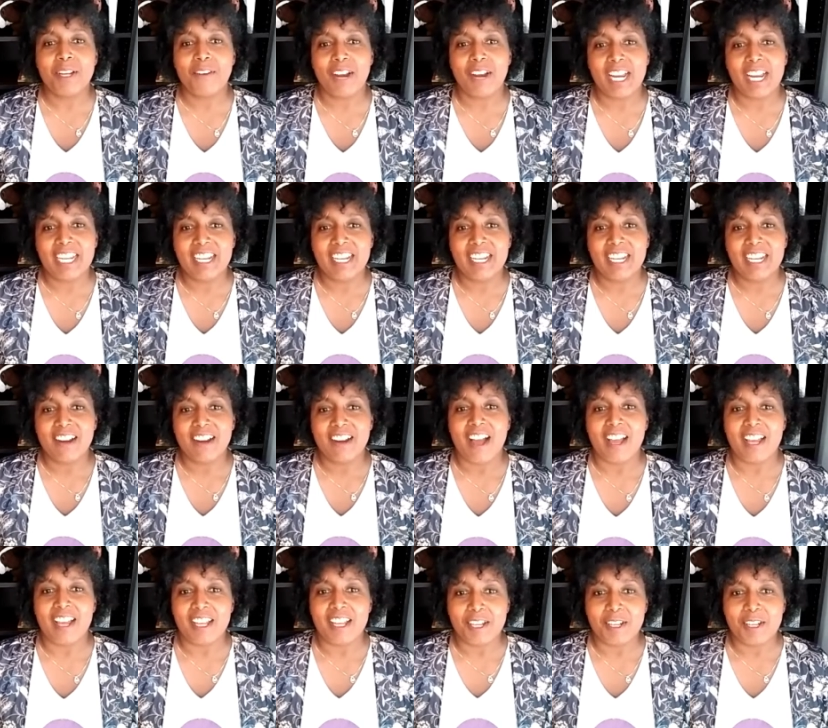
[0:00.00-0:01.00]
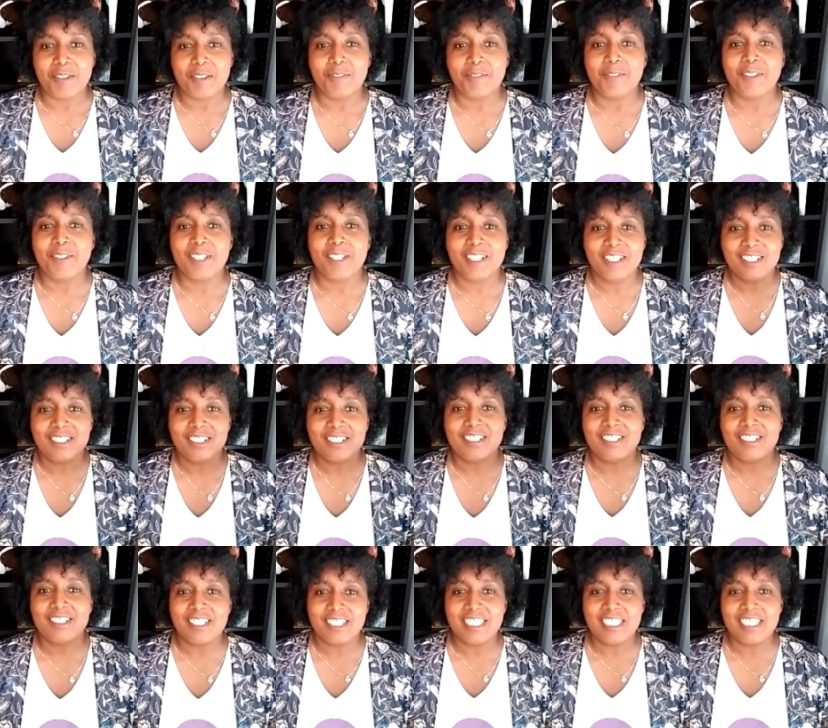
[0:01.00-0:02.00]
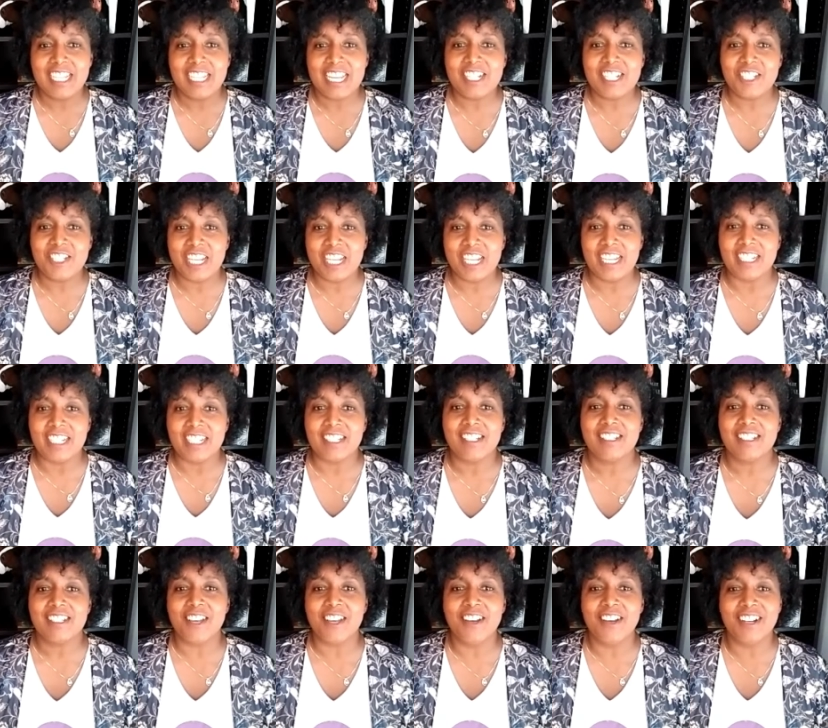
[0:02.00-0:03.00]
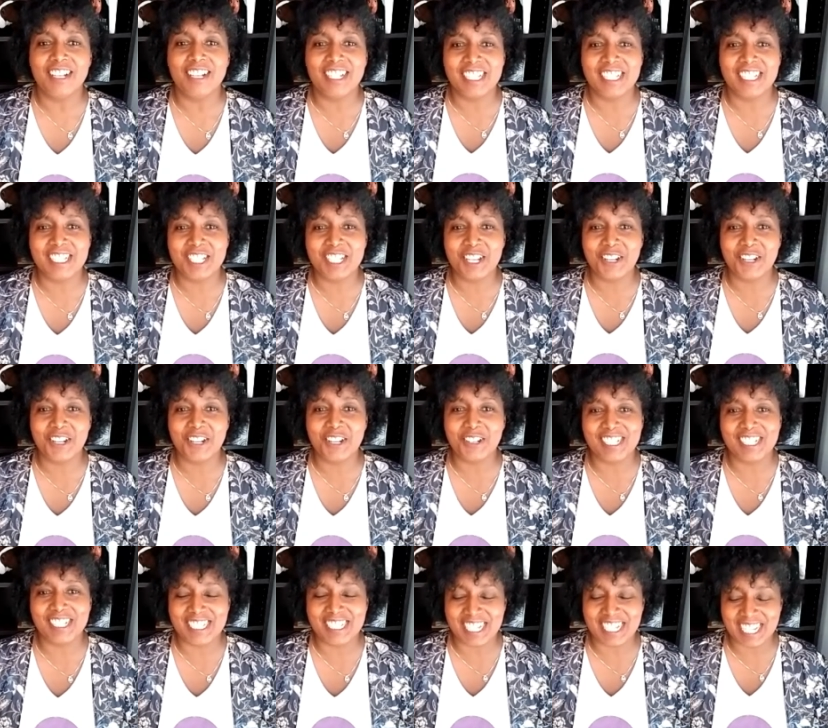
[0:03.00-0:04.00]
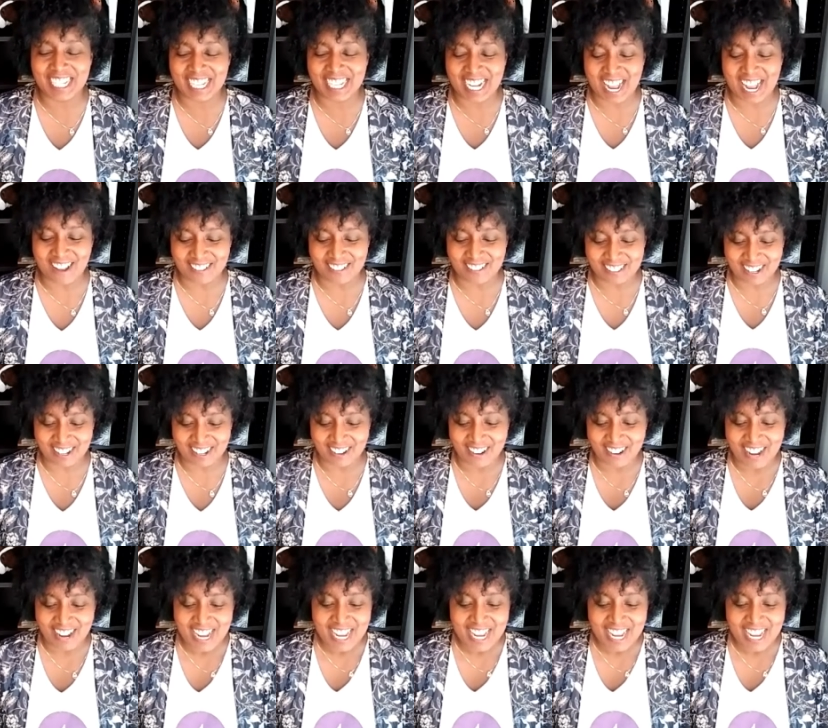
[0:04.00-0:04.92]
right here, I am itching to get out there.